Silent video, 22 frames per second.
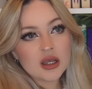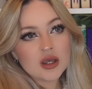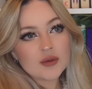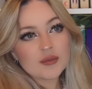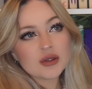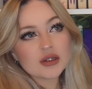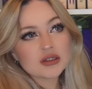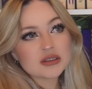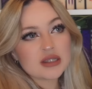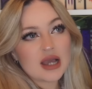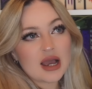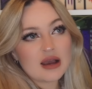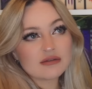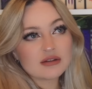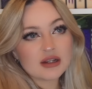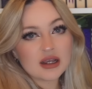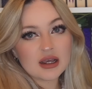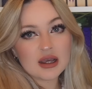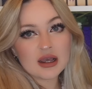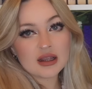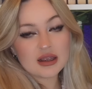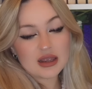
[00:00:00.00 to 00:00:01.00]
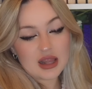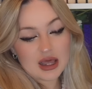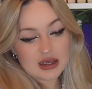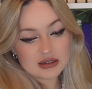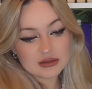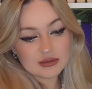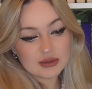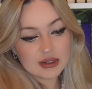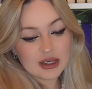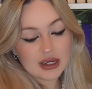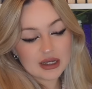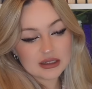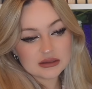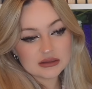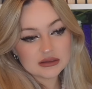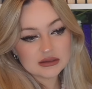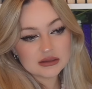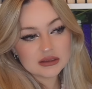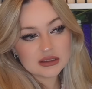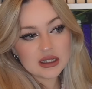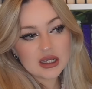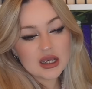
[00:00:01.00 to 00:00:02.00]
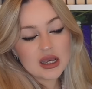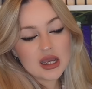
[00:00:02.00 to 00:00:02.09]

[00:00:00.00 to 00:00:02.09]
because after last weekend